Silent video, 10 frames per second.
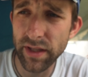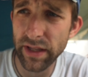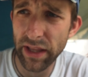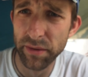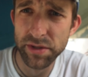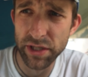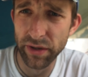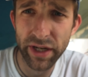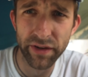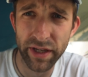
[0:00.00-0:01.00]
that there was
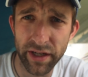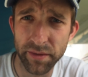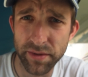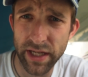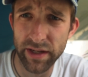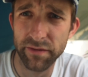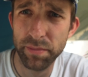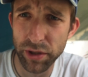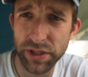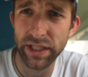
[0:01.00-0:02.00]
no air in there, and it was kind of
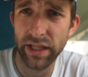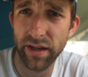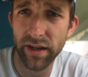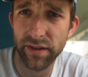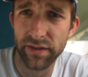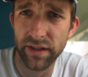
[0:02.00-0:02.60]
pushed in nice.